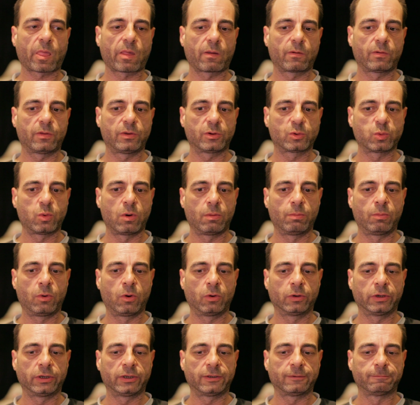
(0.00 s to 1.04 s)
this one
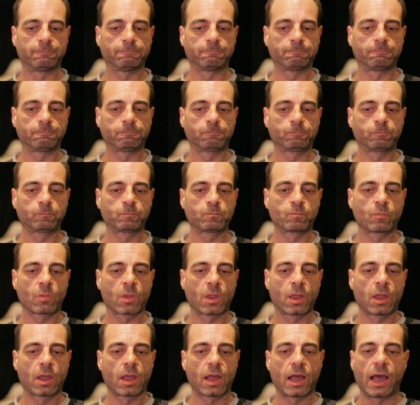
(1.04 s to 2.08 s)
morning,
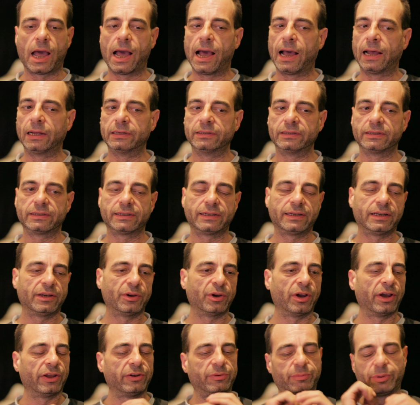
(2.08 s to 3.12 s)
and it
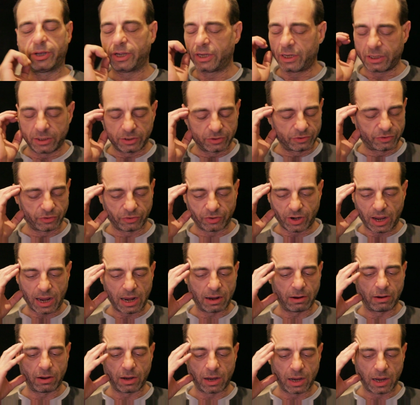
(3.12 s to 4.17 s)
had been just
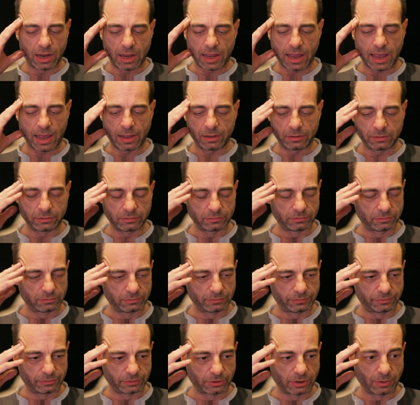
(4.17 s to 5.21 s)
hell
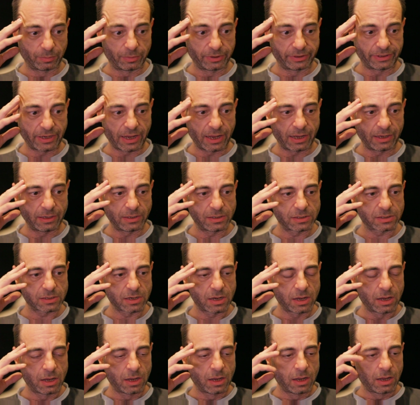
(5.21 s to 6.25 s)
for a couple of days,
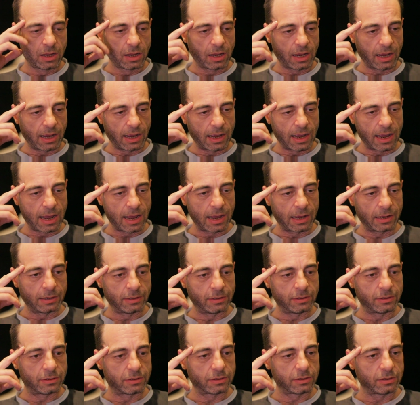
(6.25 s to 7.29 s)

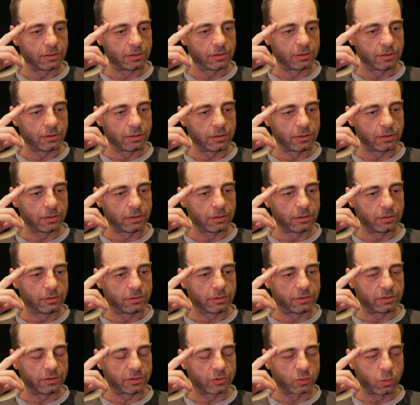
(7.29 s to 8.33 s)
and
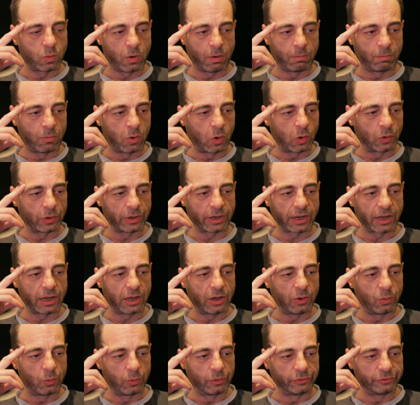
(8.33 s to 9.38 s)
this one morning
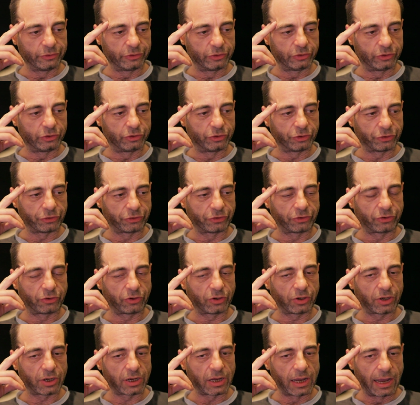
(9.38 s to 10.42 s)
it was just
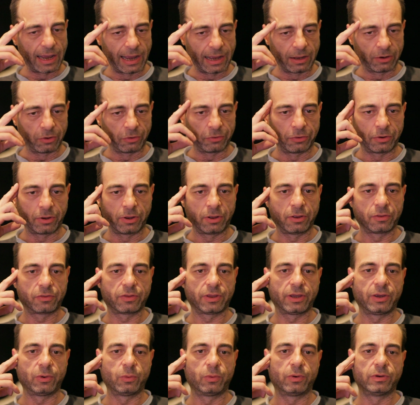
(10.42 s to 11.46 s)
hell on
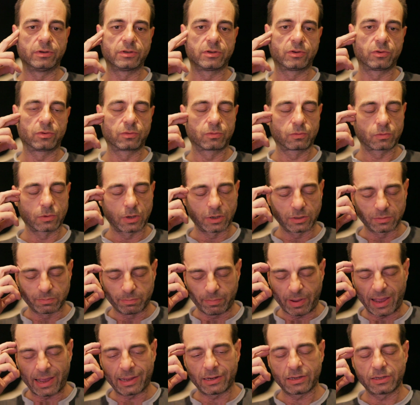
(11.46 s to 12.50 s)
earth. It was as
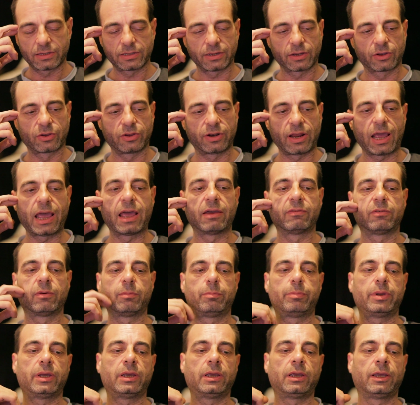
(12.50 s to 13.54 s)
bad as it could ever
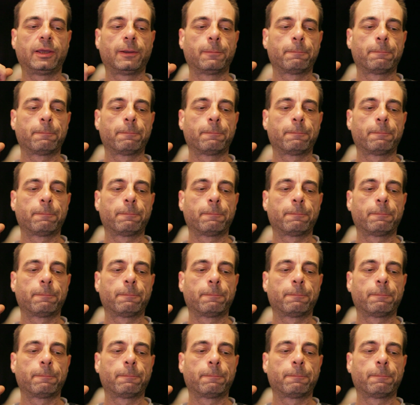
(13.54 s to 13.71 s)
be.